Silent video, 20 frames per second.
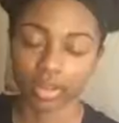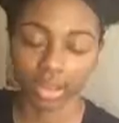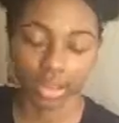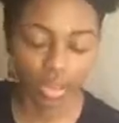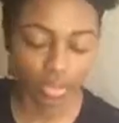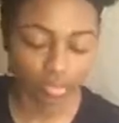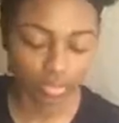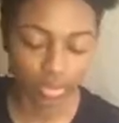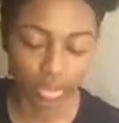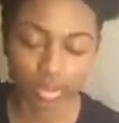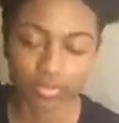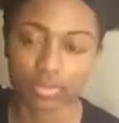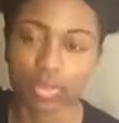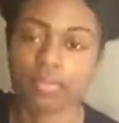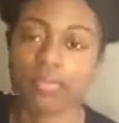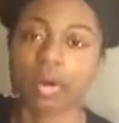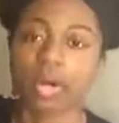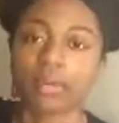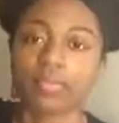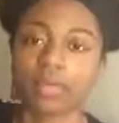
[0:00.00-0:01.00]
at whoever
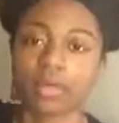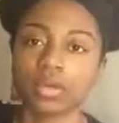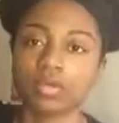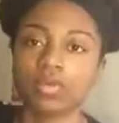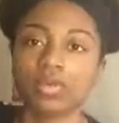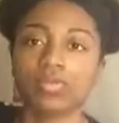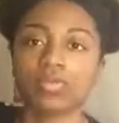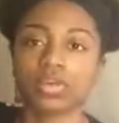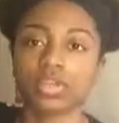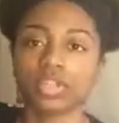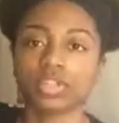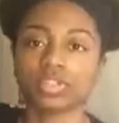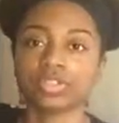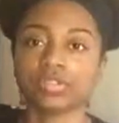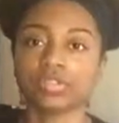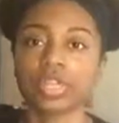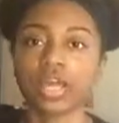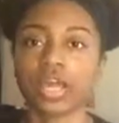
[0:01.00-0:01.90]
apartment we wanted to.